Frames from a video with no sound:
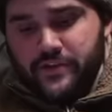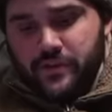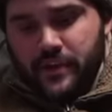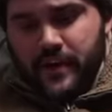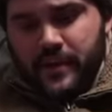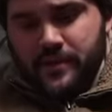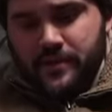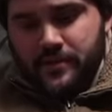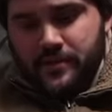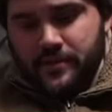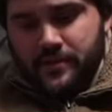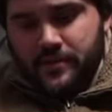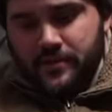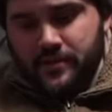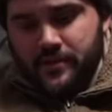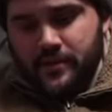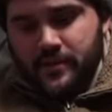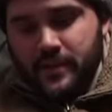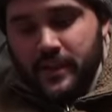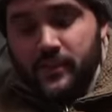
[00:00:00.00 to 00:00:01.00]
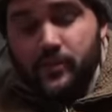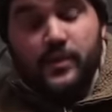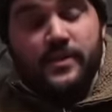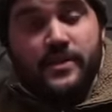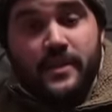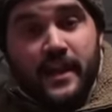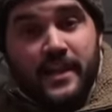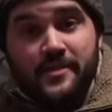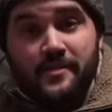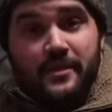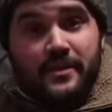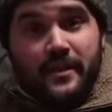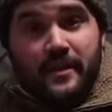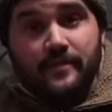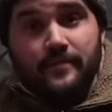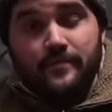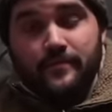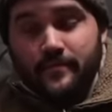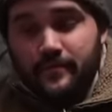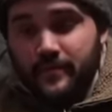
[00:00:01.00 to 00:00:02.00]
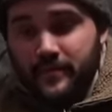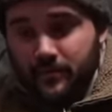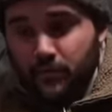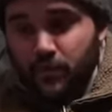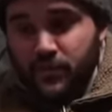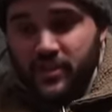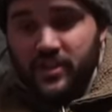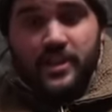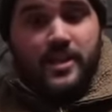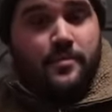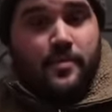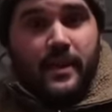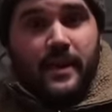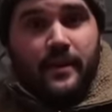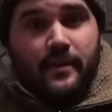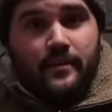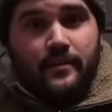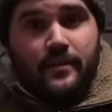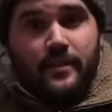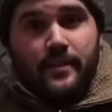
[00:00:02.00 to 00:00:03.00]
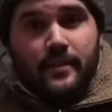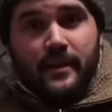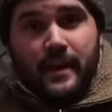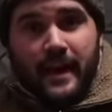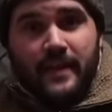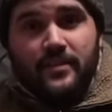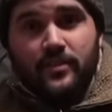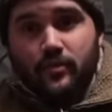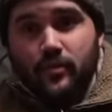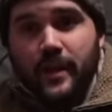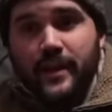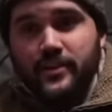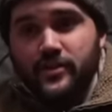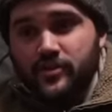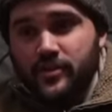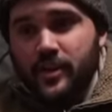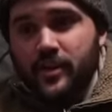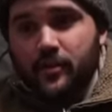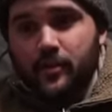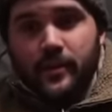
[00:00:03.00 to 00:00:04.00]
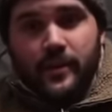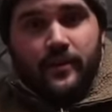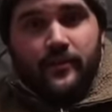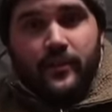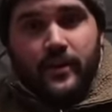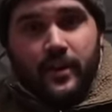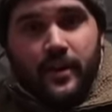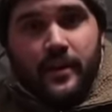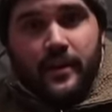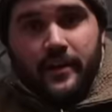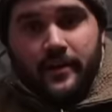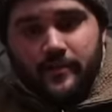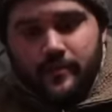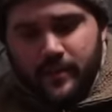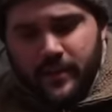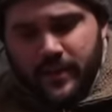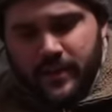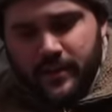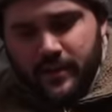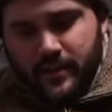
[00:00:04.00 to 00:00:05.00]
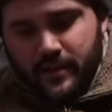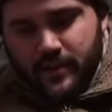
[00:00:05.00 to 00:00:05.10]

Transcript: rest. That's what's nice about well sleeping at the ranch in general whenever you're hunting, but